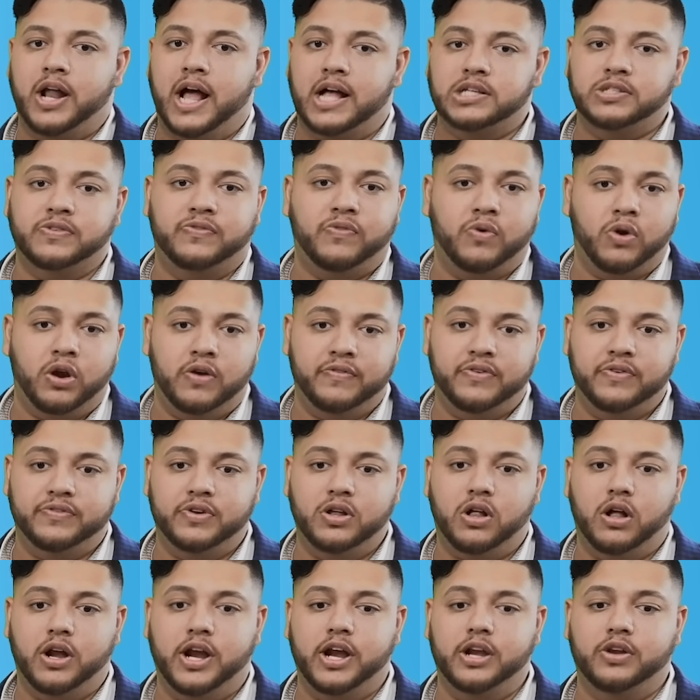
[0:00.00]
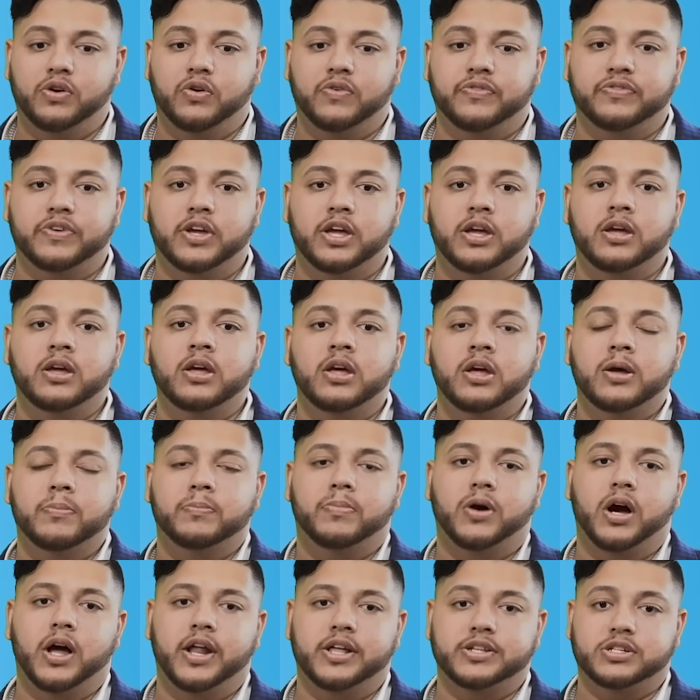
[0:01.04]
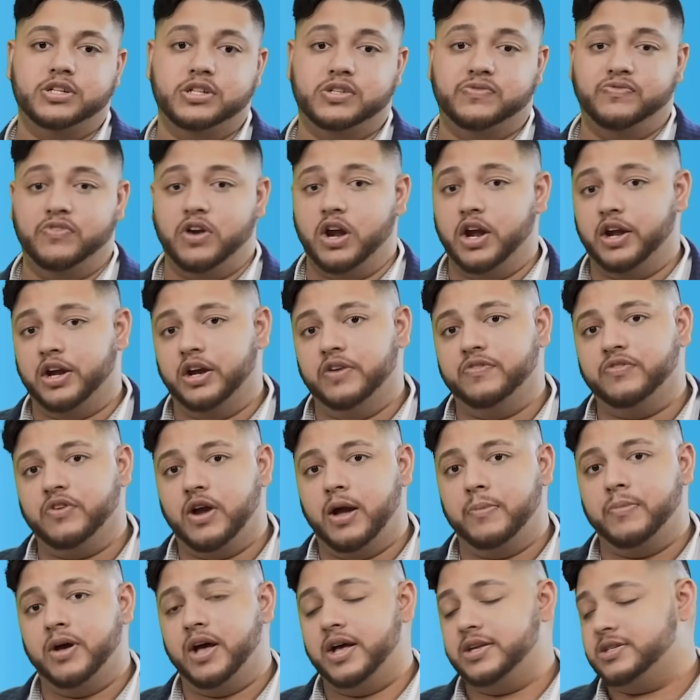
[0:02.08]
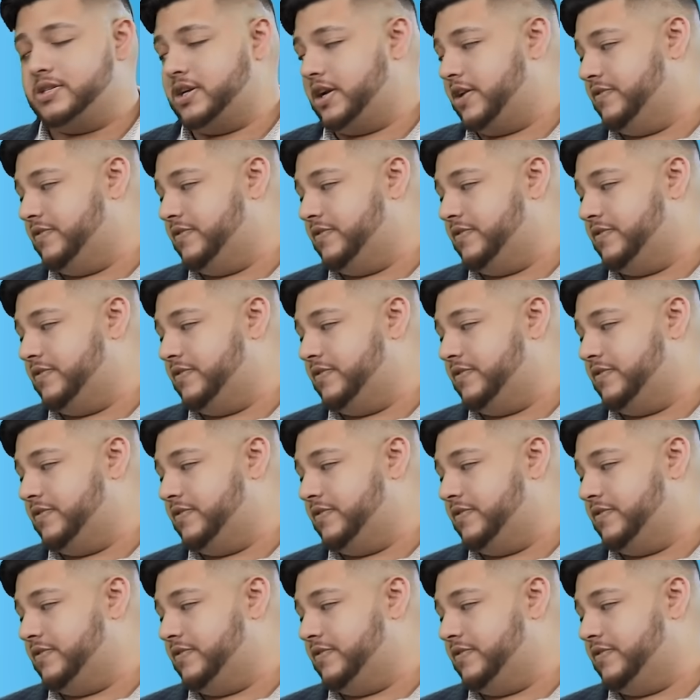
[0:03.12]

It has a $450 annual fee, but it's just very good for MS.